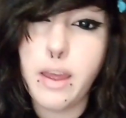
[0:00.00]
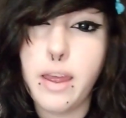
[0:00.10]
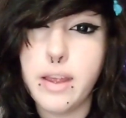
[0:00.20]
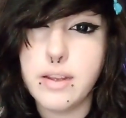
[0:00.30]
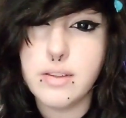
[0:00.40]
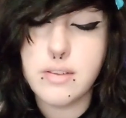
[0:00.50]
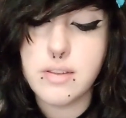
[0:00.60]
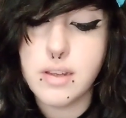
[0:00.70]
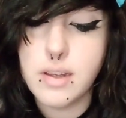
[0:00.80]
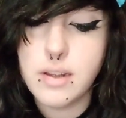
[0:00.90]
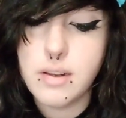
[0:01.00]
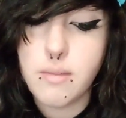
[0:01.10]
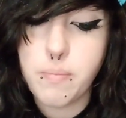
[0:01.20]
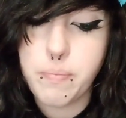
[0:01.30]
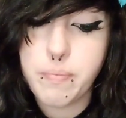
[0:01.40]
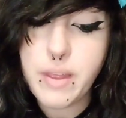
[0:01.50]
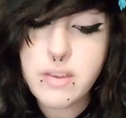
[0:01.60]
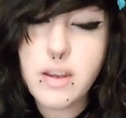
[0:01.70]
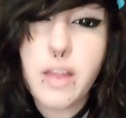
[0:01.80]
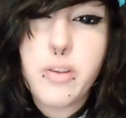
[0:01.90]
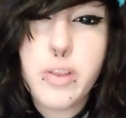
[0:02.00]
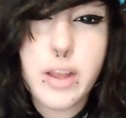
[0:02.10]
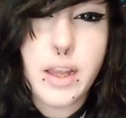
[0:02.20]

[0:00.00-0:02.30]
And that's another thing.